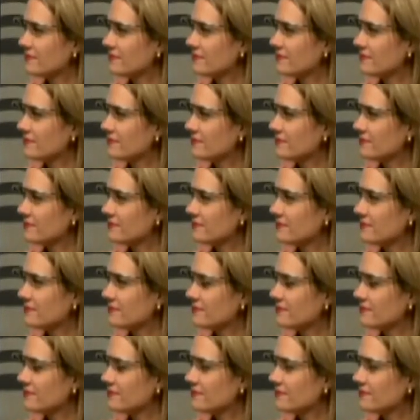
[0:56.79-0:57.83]

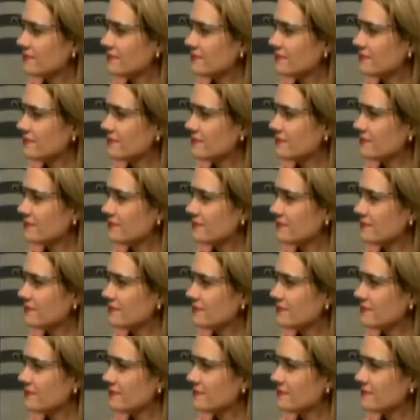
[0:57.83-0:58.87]

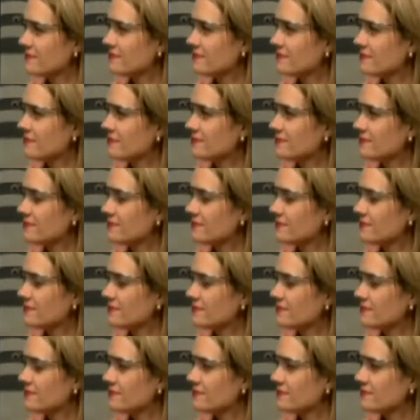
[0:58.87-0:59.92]

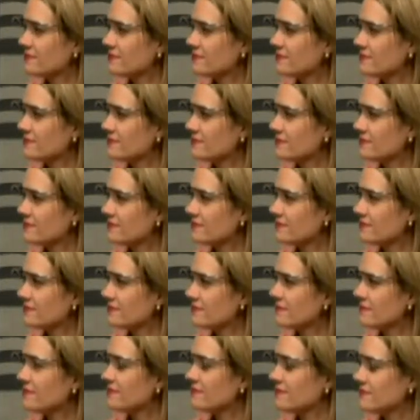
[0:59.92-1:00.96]

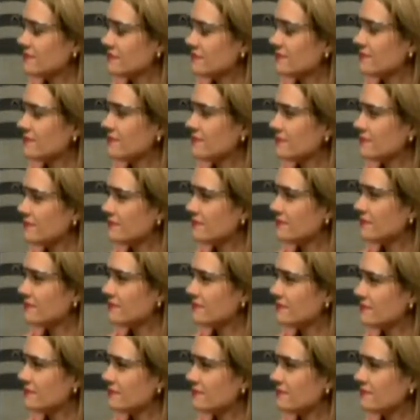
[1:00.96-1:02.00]

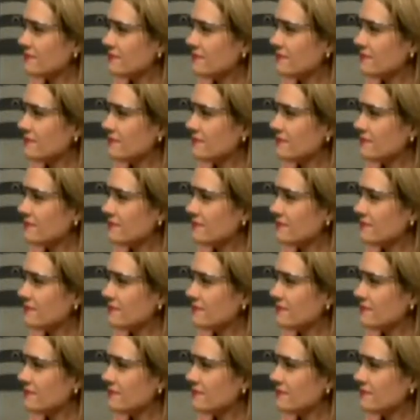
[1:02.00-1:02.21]
The person shown says nothing.